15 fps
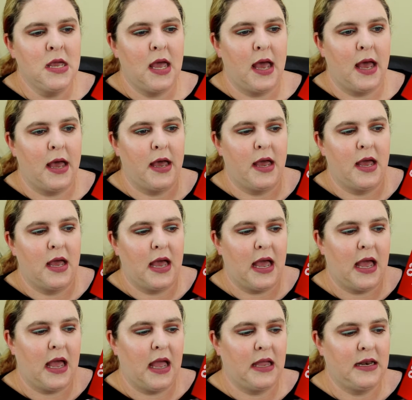
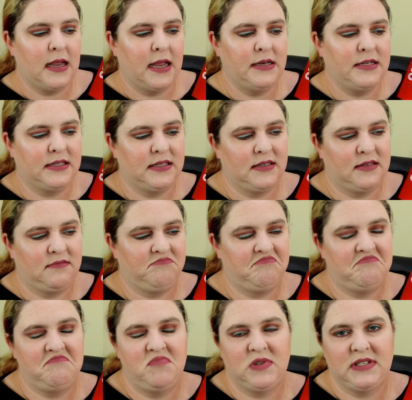I just
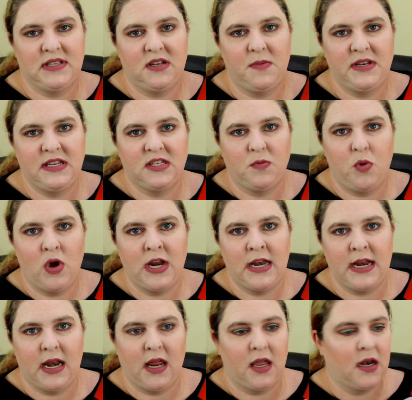was a little bit
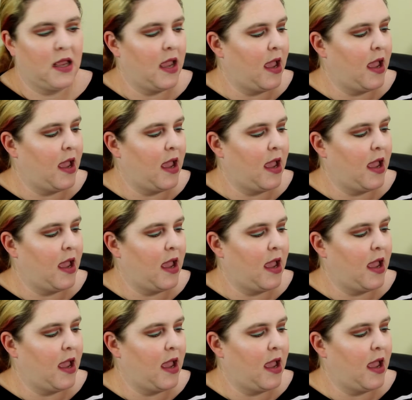disappointed in it.